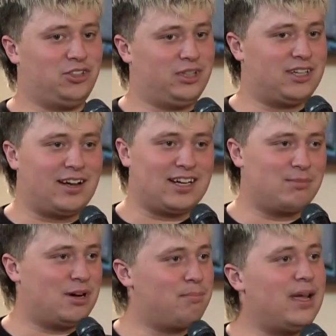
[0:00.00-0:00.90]
talking
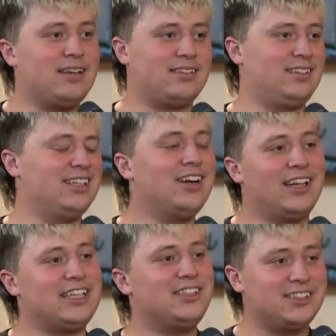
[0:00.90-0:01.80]
about bass you know like
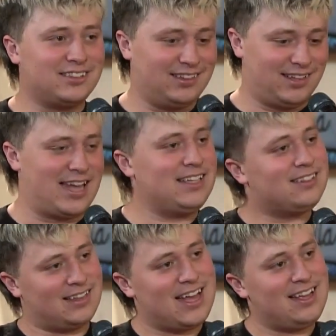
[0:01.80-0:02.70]
he just likes
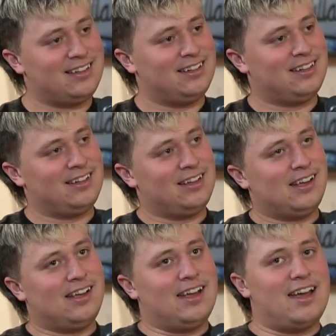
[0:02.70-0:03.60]
that
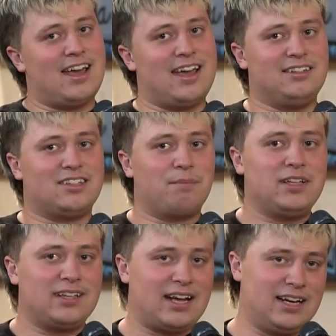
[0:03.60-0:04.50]
and something
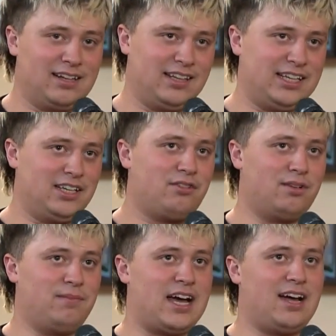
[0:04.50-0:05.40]
that i gleaned
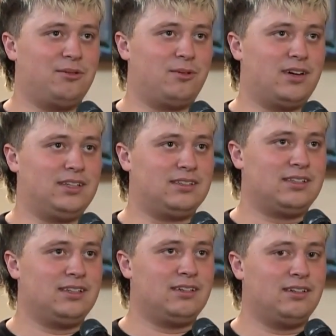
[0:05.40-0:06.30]
from that was
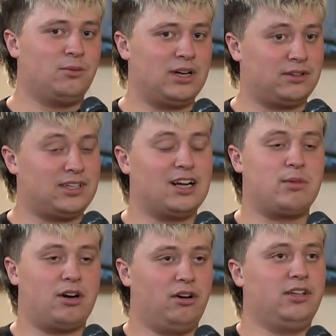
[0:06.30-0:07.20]
what i was talking about
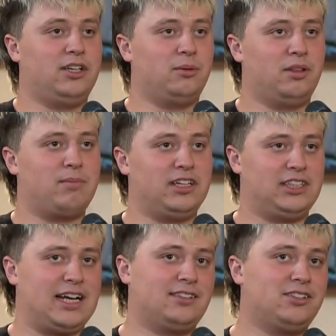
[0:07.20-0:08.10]
earlier with my
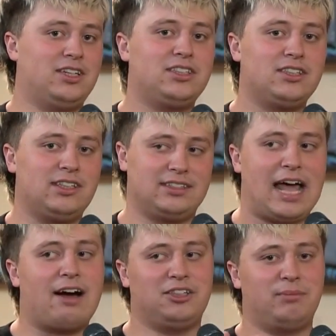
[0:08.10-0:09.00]
jazz instructor is
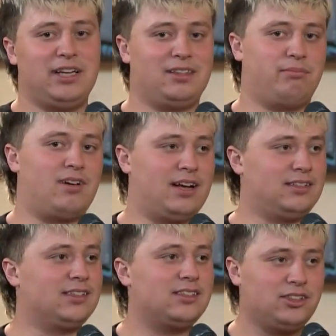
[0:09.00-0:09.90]
how do you make the
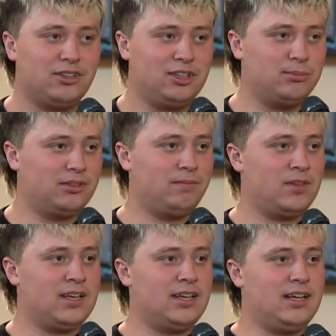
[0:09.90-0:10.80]
process enjoyable
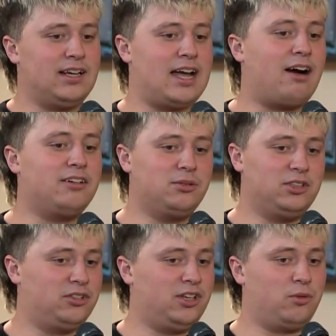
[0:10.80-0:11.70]
mm. and how do you
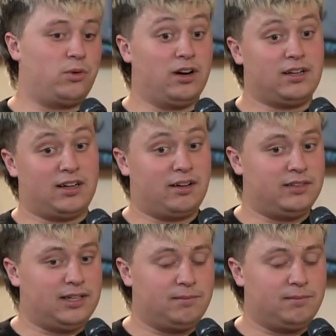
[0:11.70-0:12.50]
enjoy the work of it